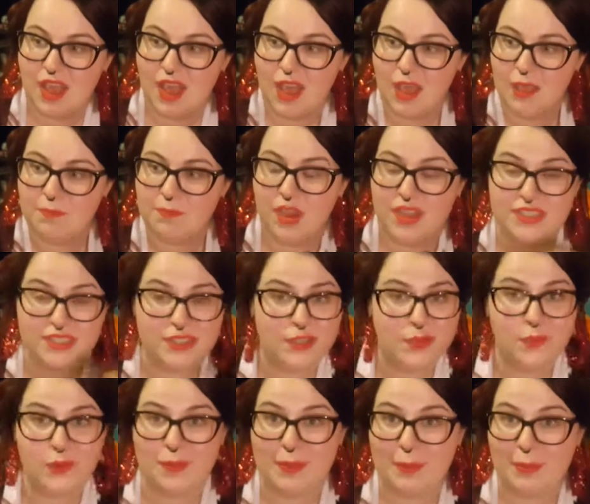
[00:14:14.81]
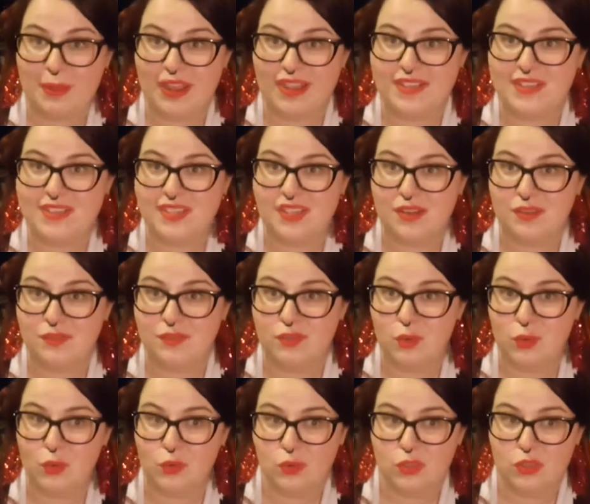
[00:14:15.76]
I don't know what my plans are
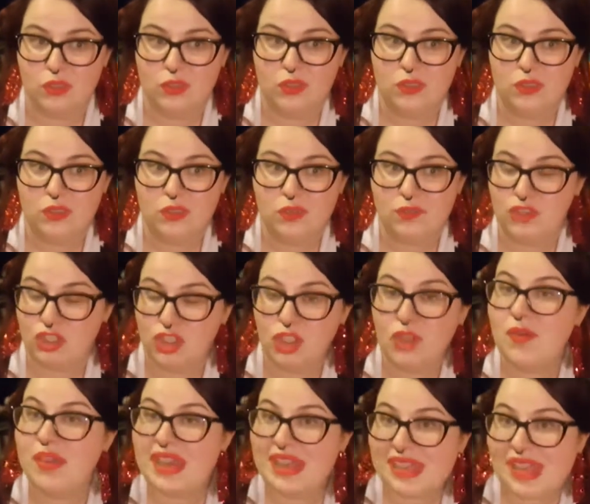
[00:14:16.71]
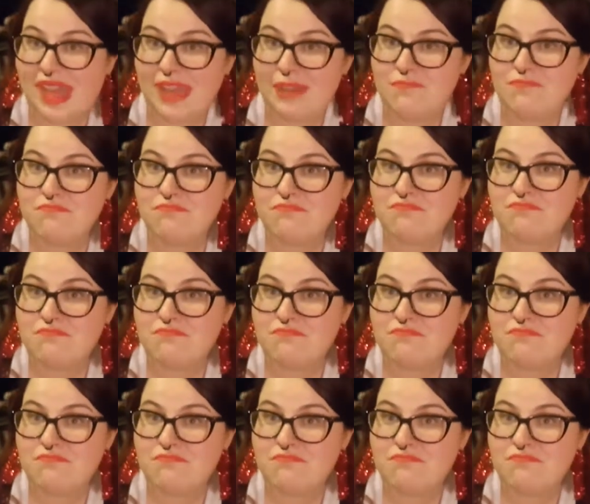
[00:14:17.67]
for New Year yet,